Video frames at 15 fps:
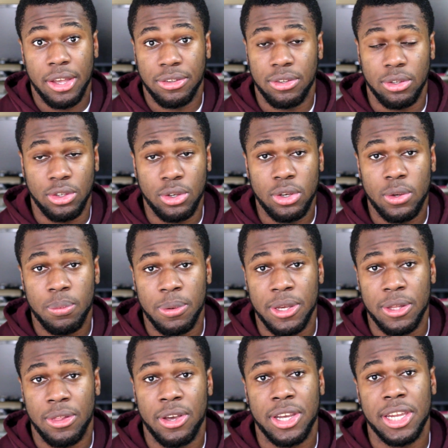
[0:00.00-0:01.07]
So you could be
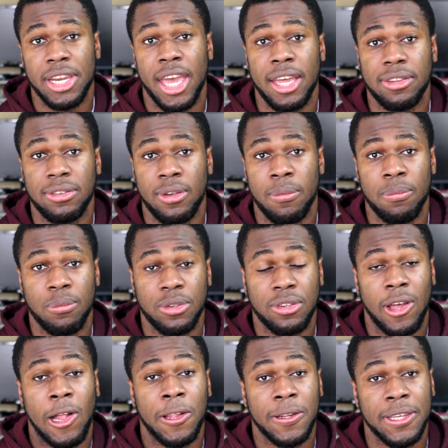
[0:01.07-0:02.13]
looking at some
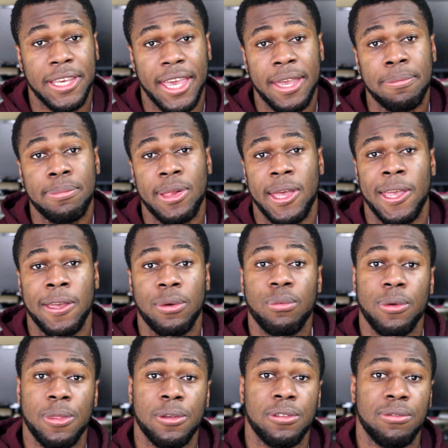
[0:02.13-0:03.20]
solid gameplay
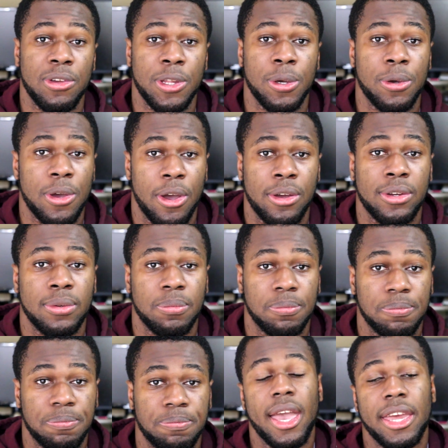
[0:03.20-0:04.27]
with this video card.
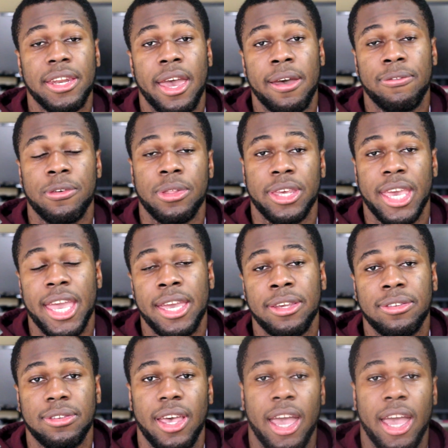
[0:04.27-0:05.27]
And now for the case,